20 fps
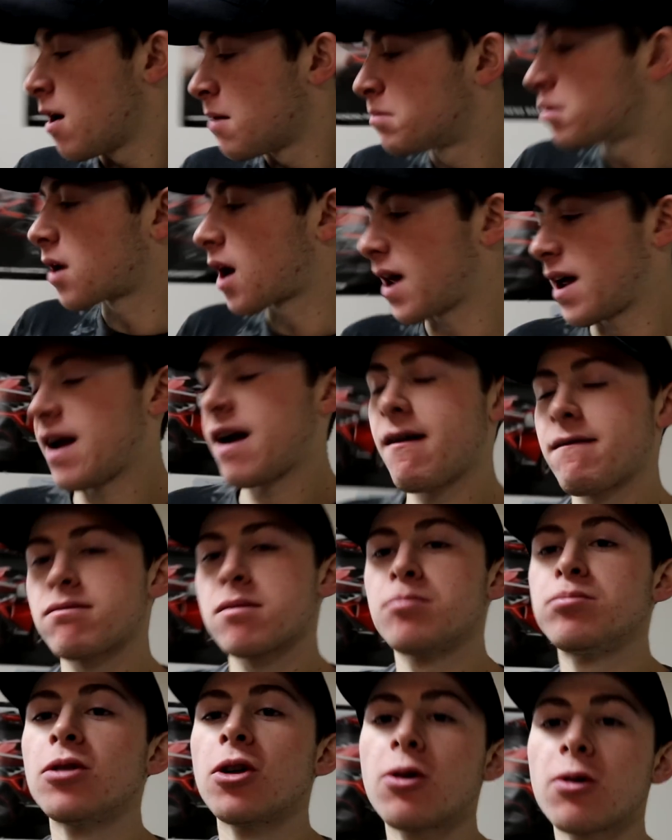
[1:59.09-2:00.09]
but I have
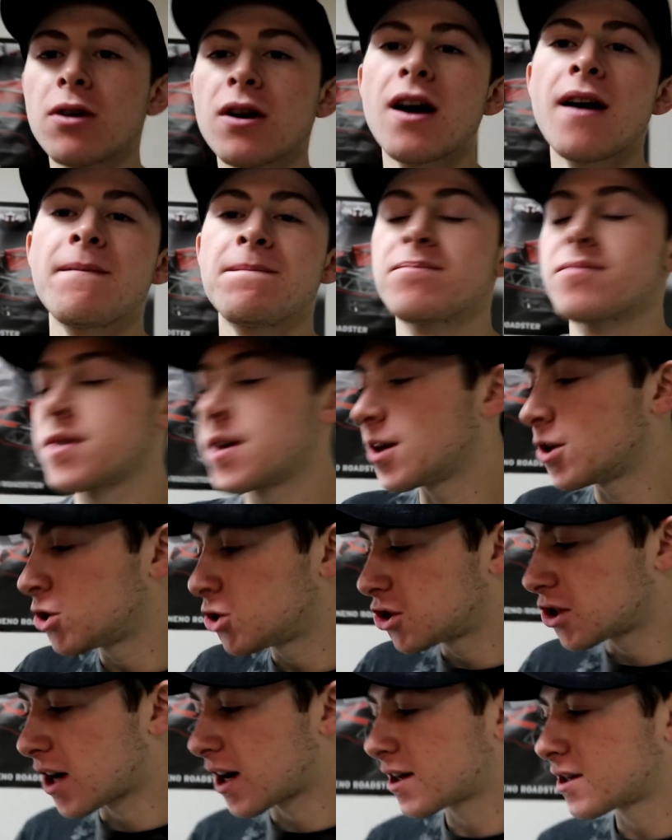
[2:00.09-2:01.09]
the blower on, the
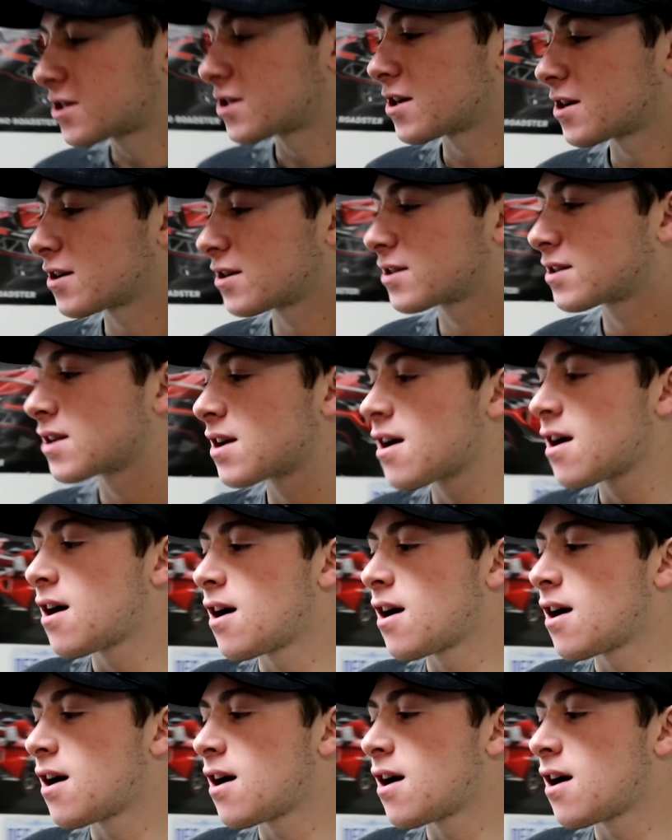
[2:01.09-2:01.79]
injectors.